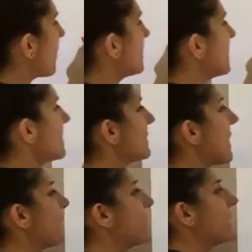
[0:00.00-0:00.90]
up to this
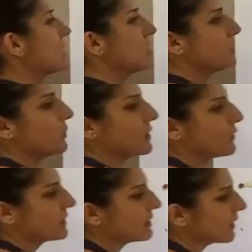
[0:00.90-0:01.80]
left vanishing point
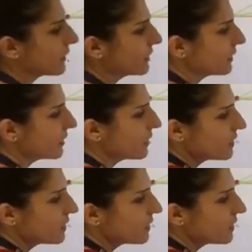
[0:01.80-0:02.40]
over here,